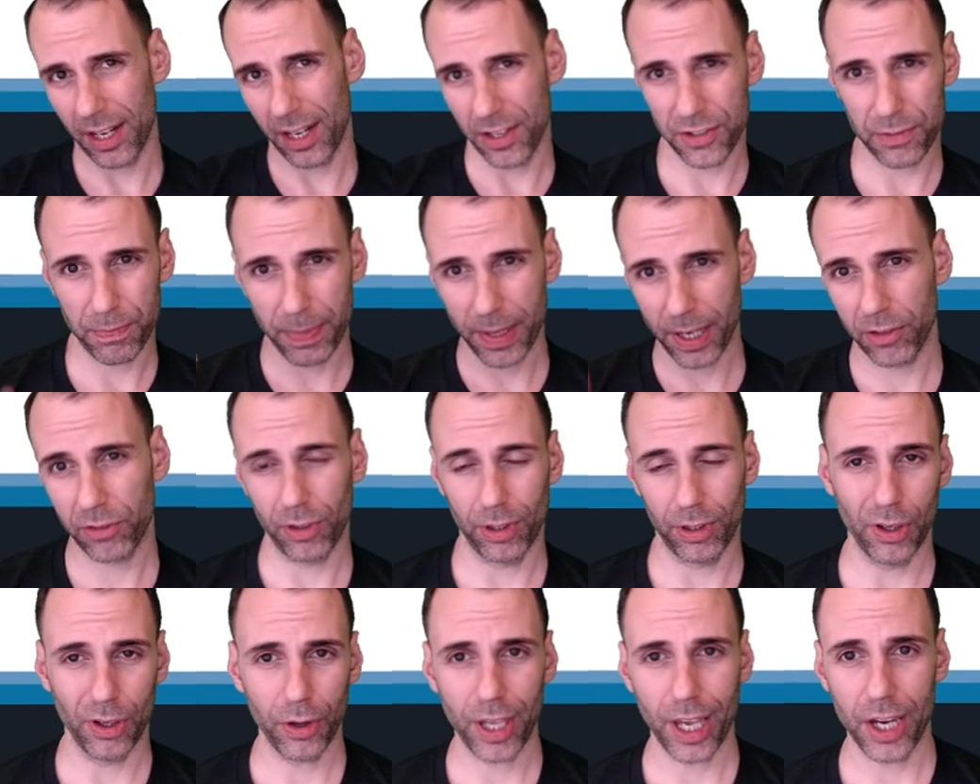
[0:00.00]
this pixel
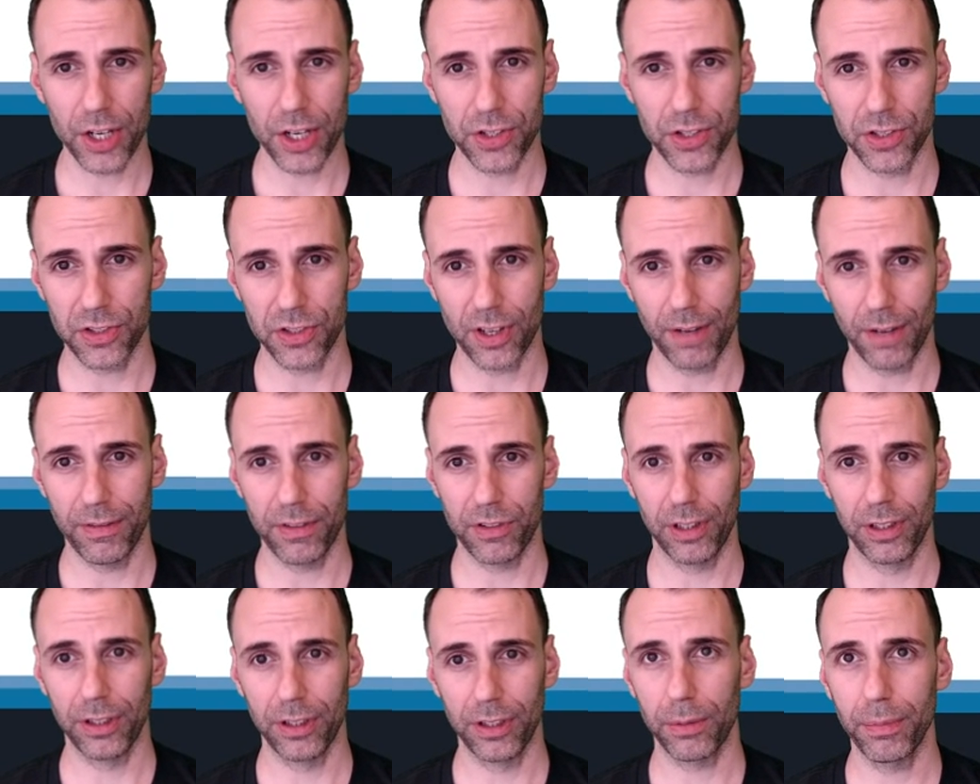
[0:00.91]
location stuff is a
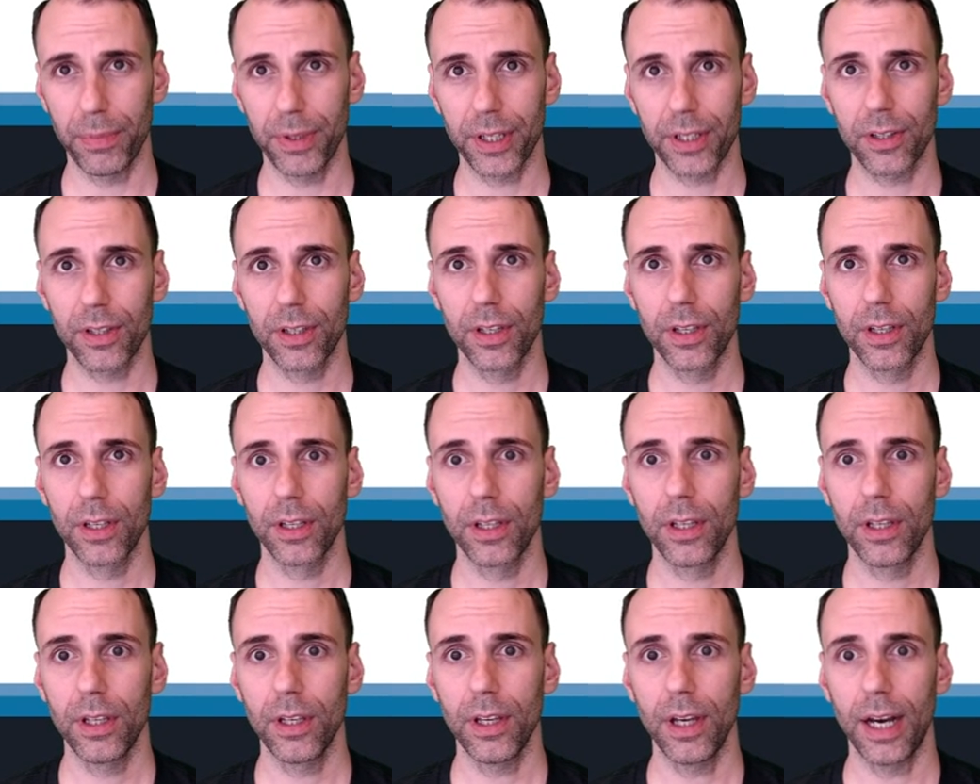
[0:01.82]
little bit,
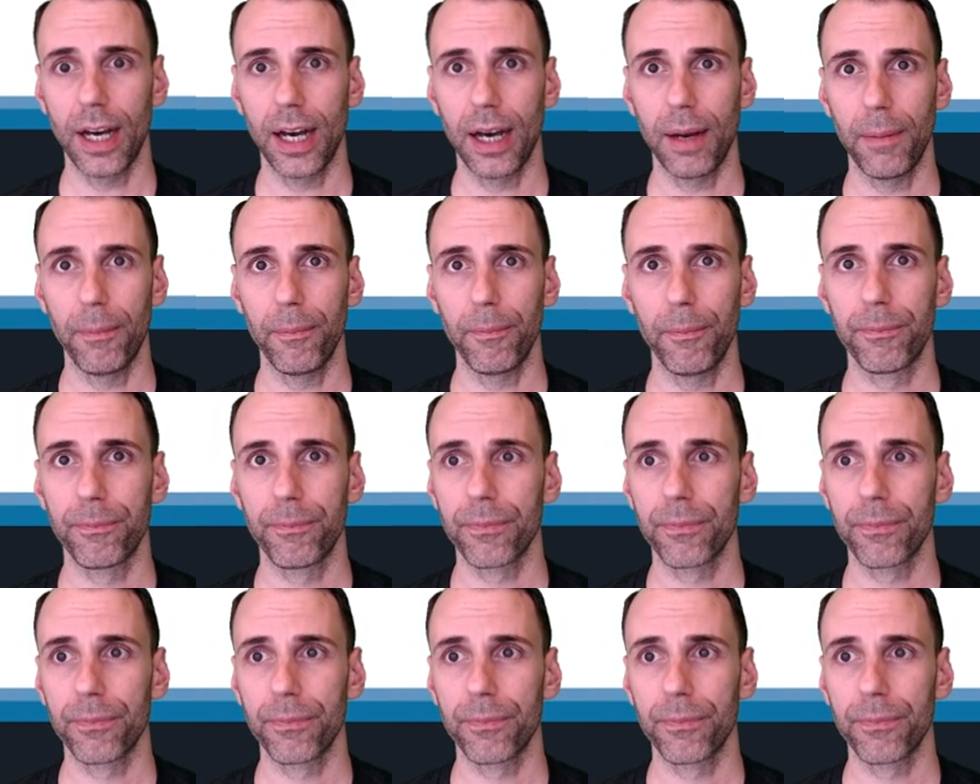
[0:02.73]
um,